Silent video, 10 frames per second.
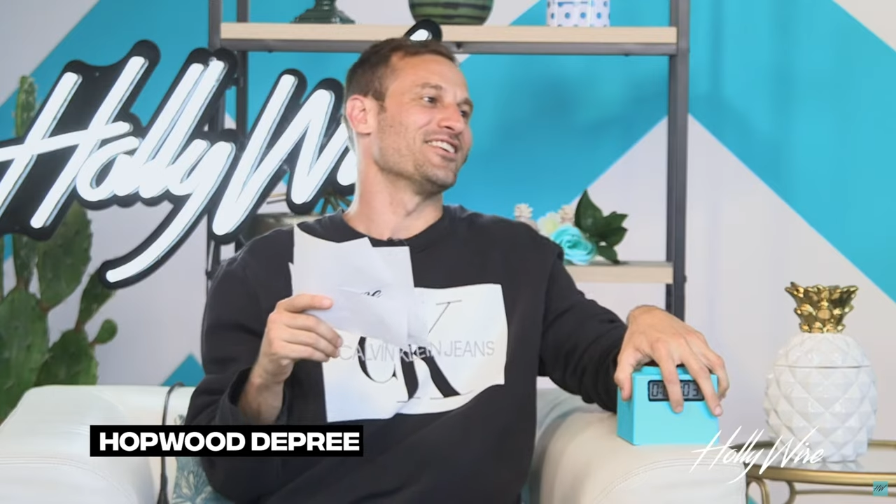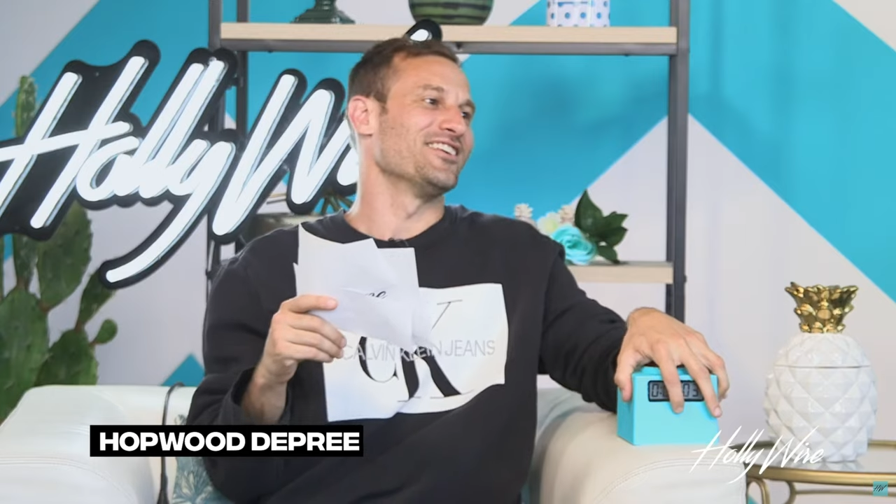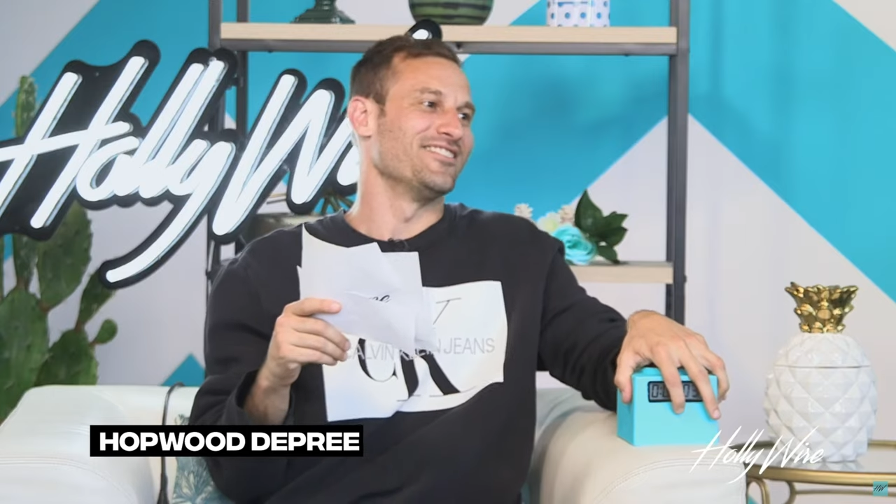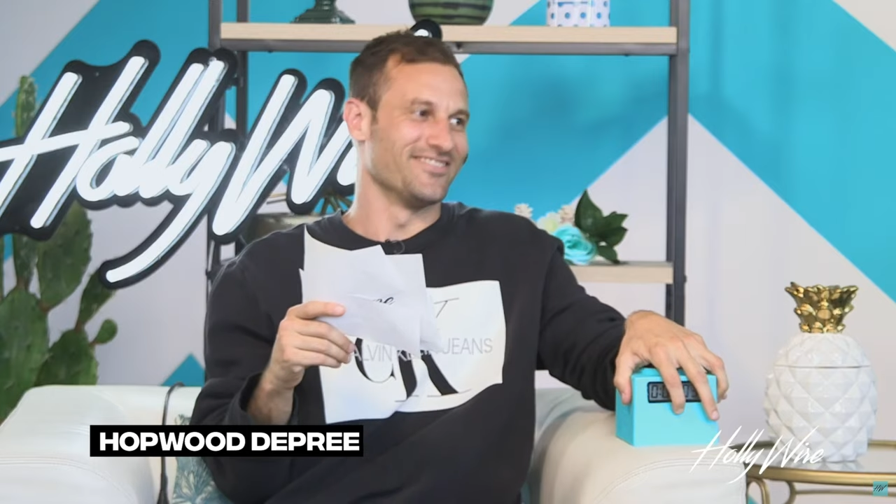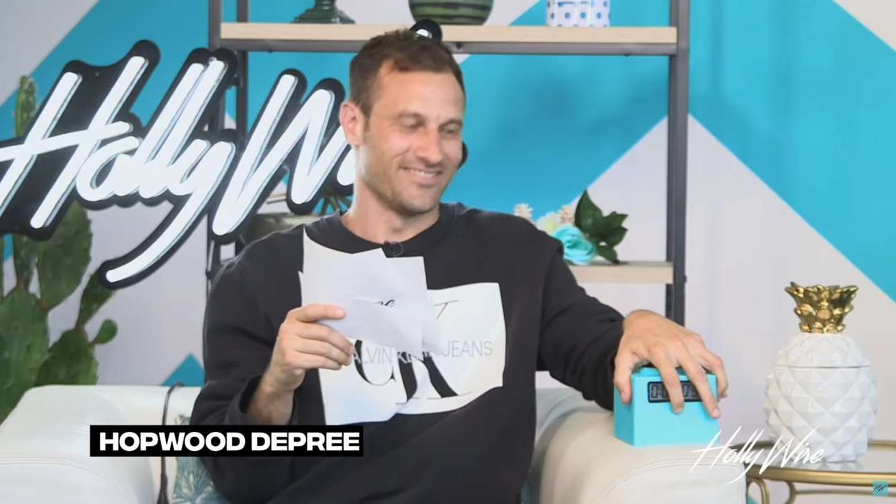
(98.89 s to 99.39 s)

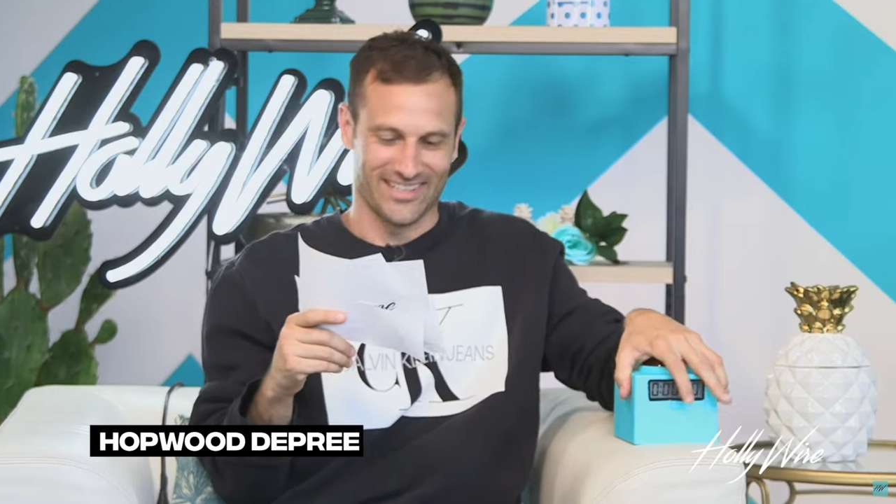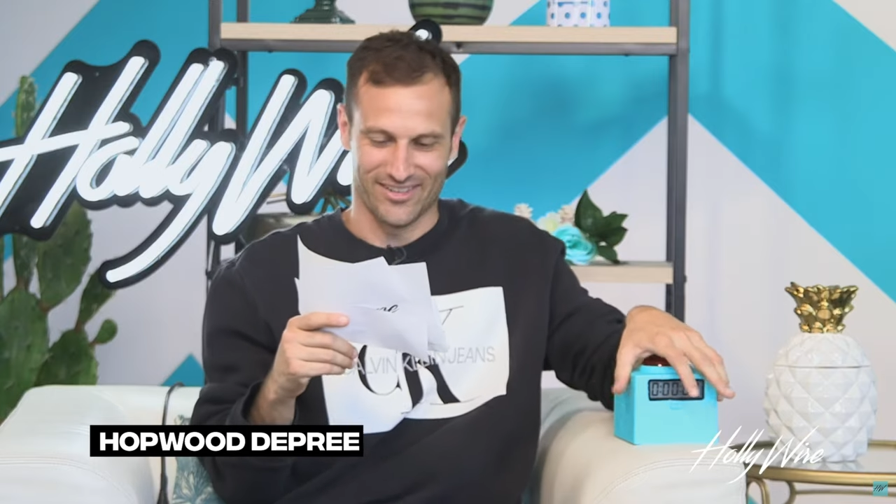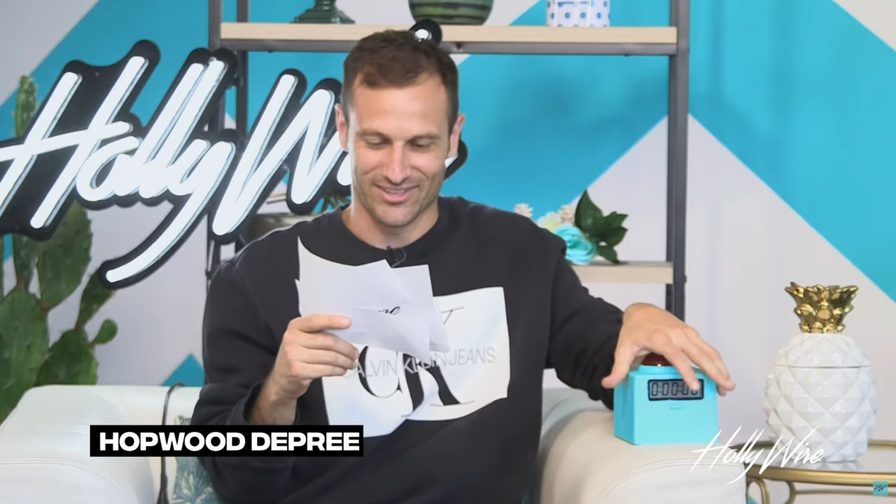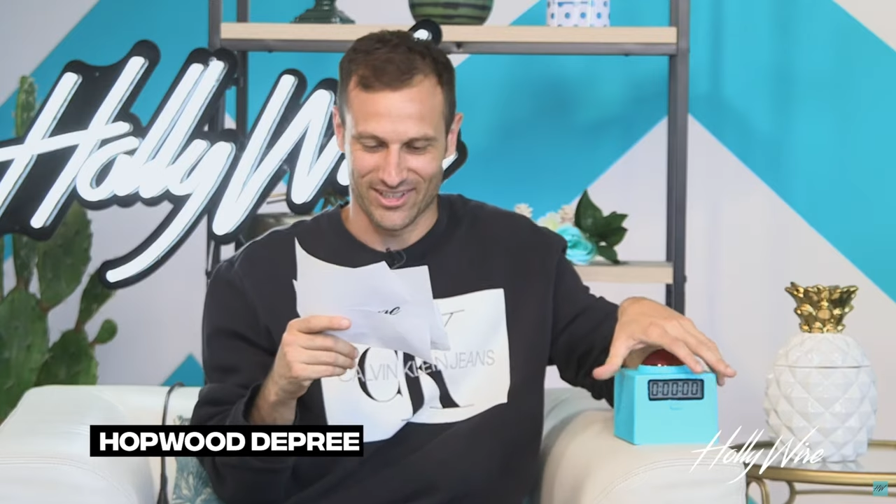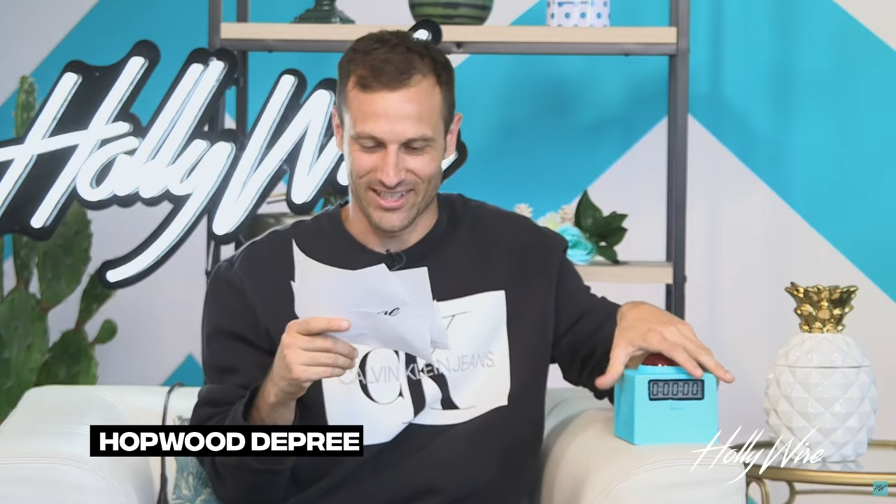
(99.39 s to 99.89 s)
good.
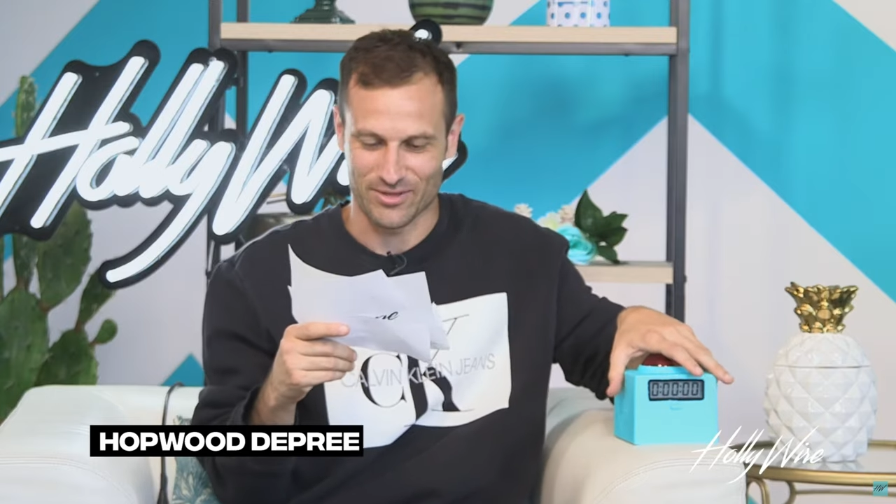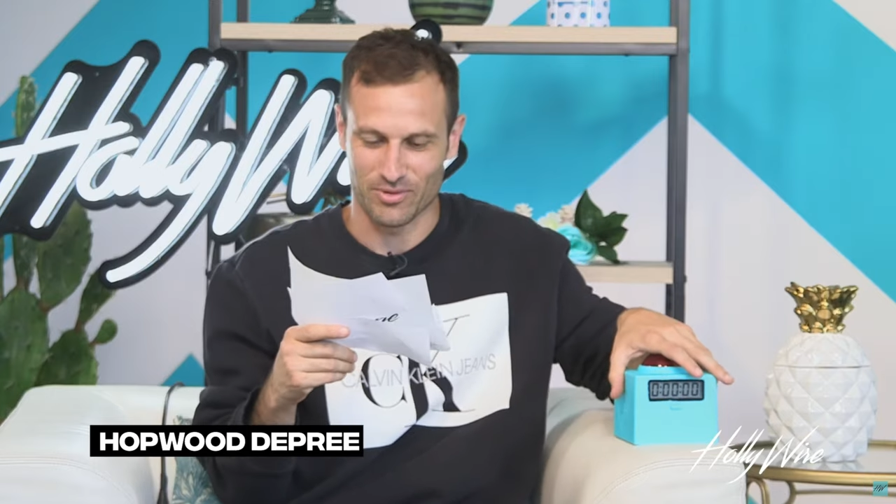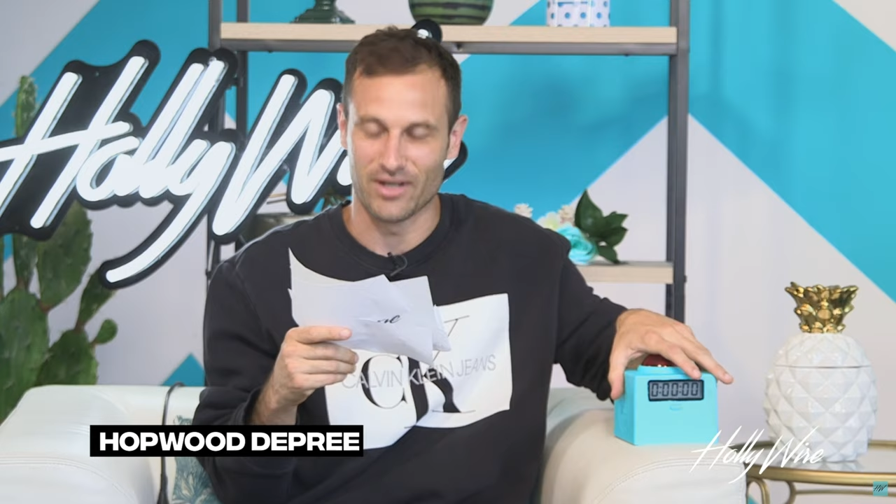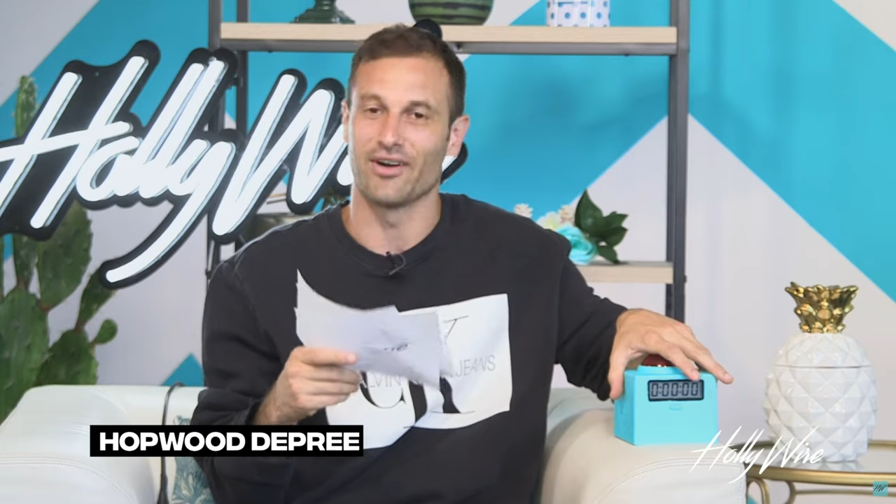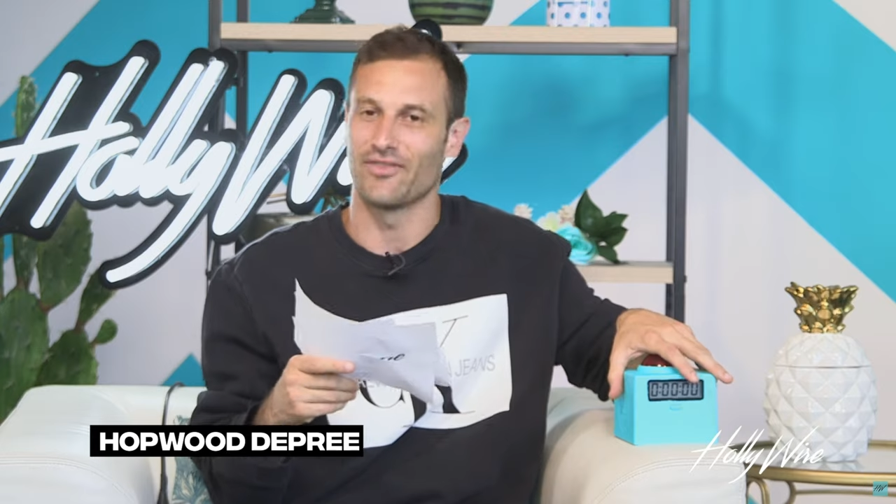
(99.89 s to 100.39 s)
That was good. That's
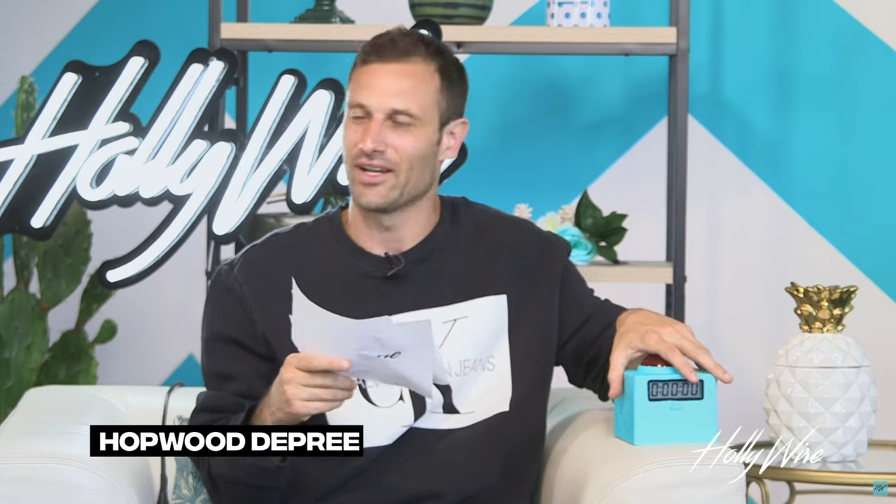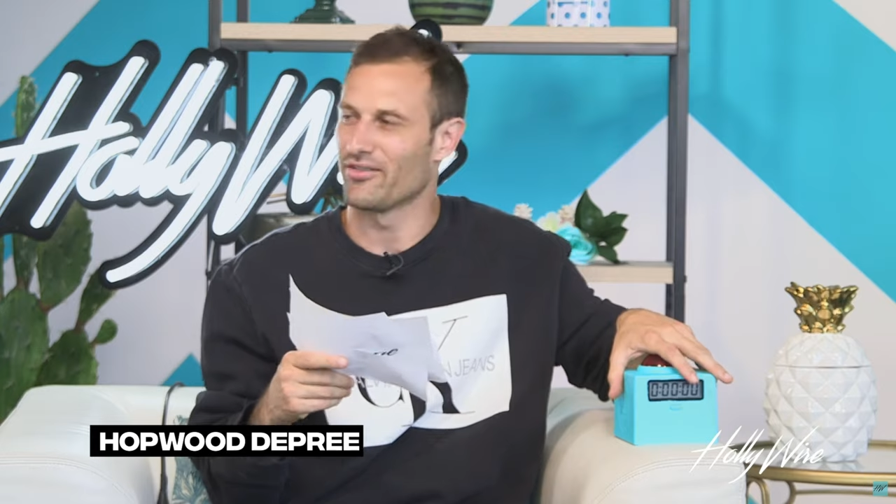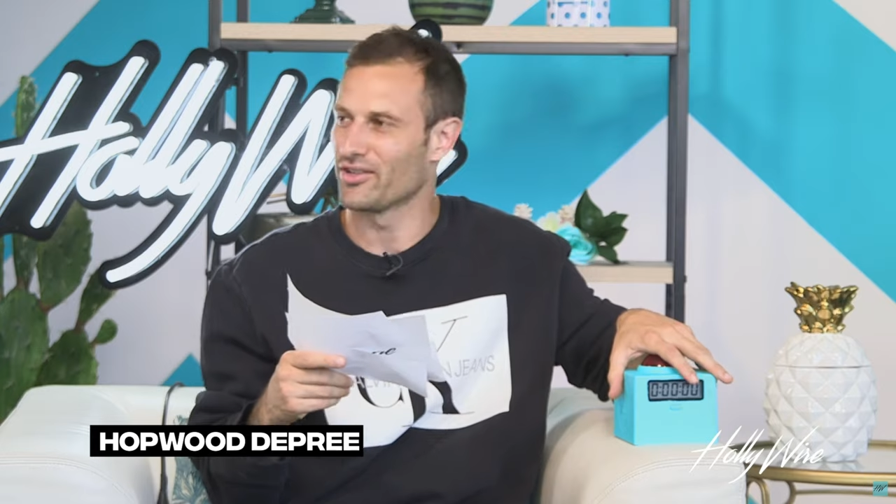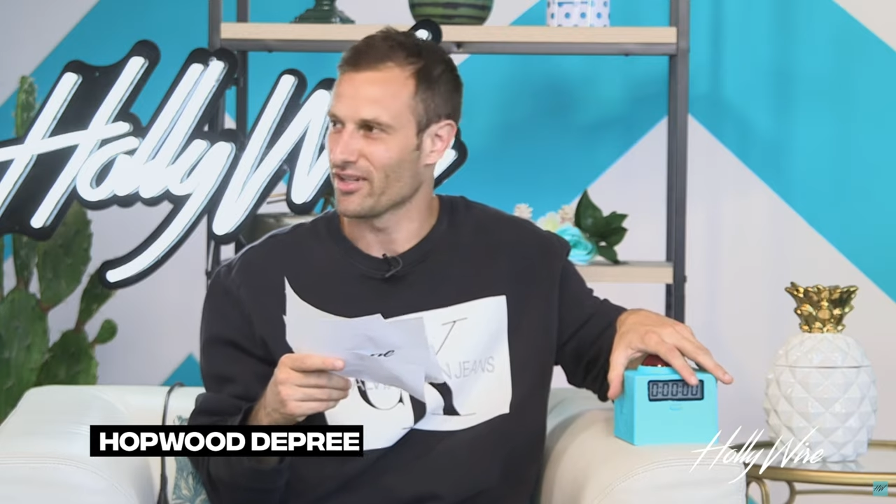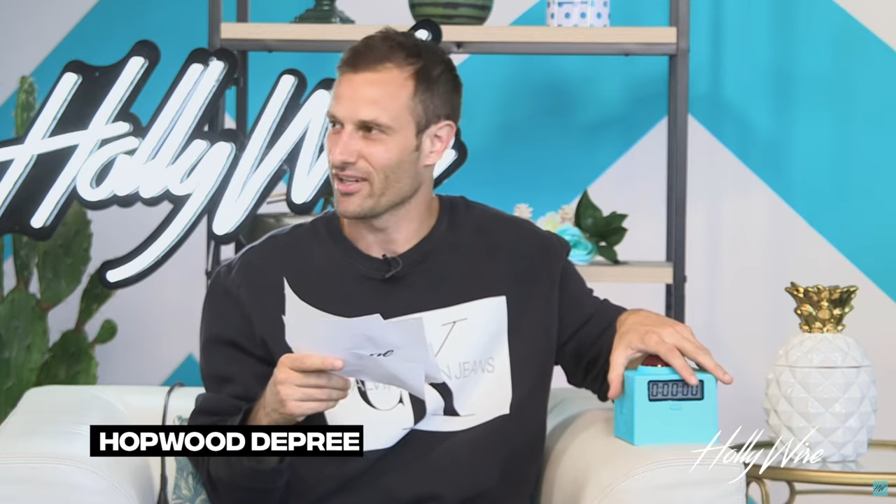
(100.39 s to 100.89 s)
one of our
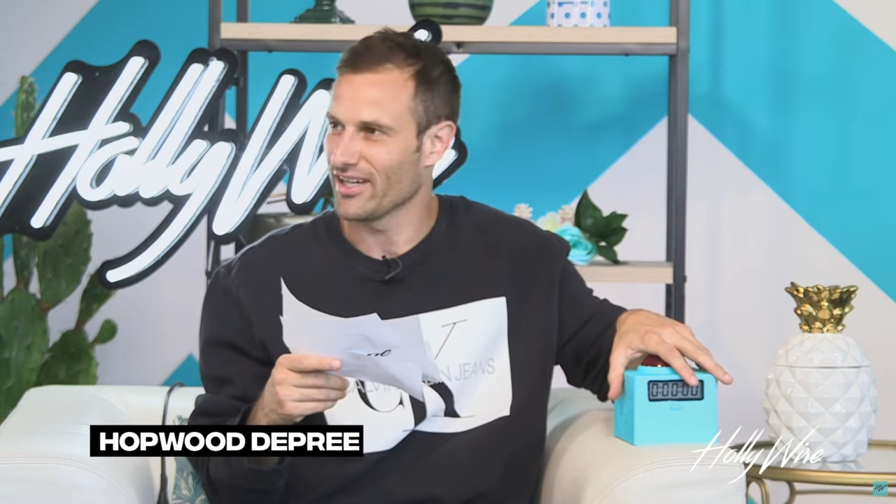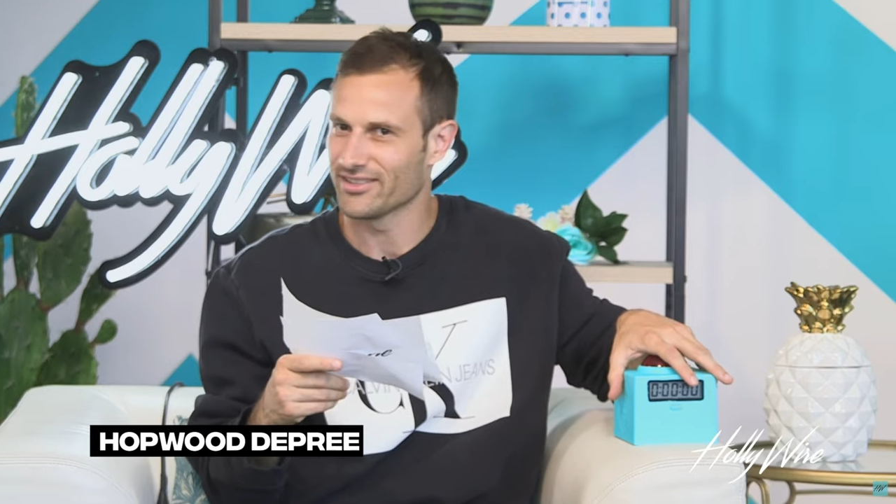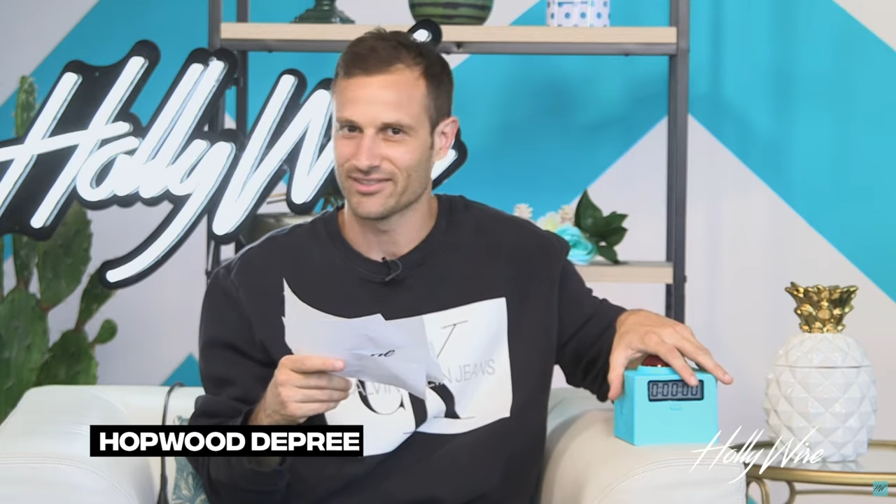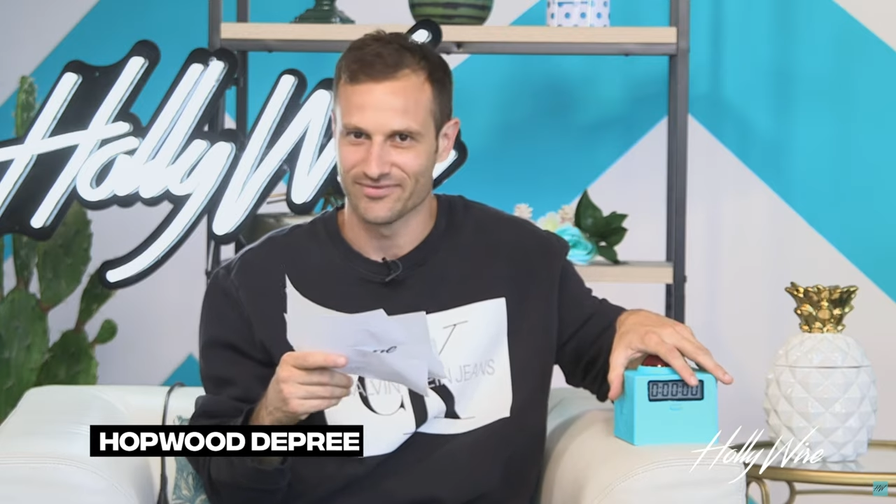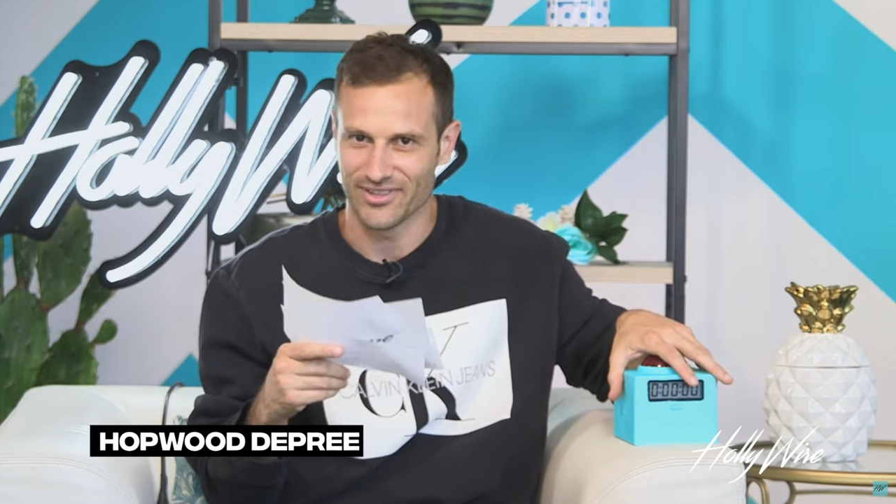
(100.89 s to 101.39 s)
favorites, right, guys?